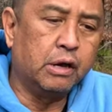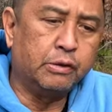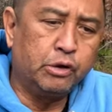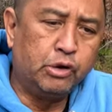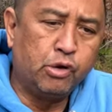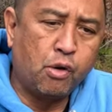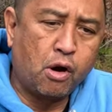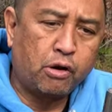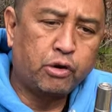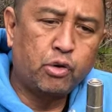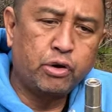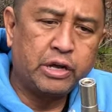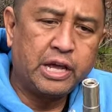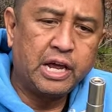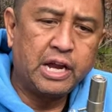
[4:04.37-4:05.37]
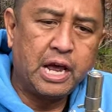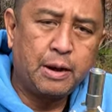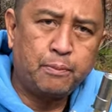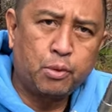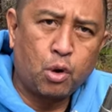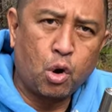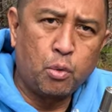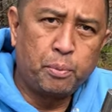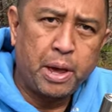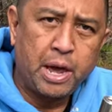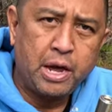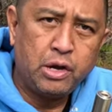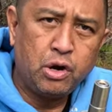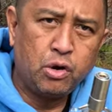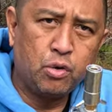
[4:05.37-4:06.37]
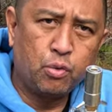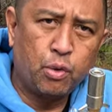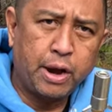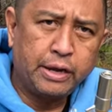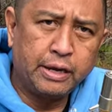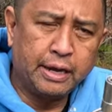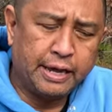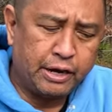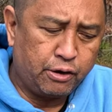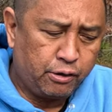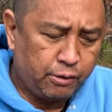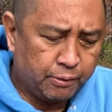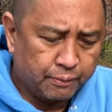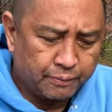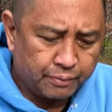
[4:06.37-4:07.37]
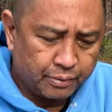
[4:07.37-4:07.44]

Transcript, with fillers: You are going to get a propane regulator.